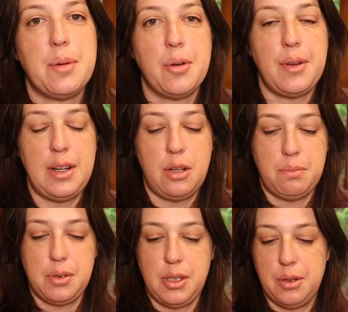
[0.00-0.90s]
Merino
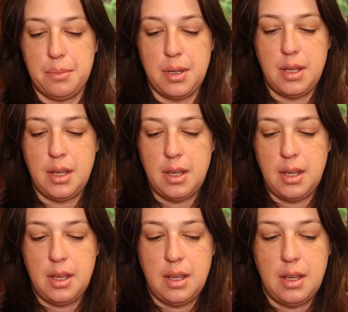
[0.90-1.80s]
Bloom
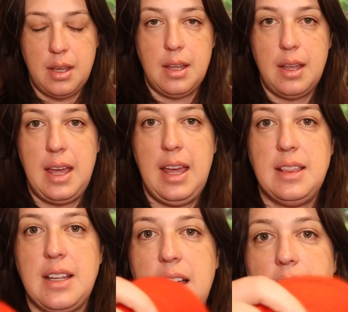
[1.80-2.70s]
in
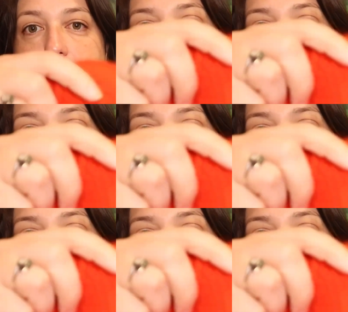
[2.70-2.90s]
the color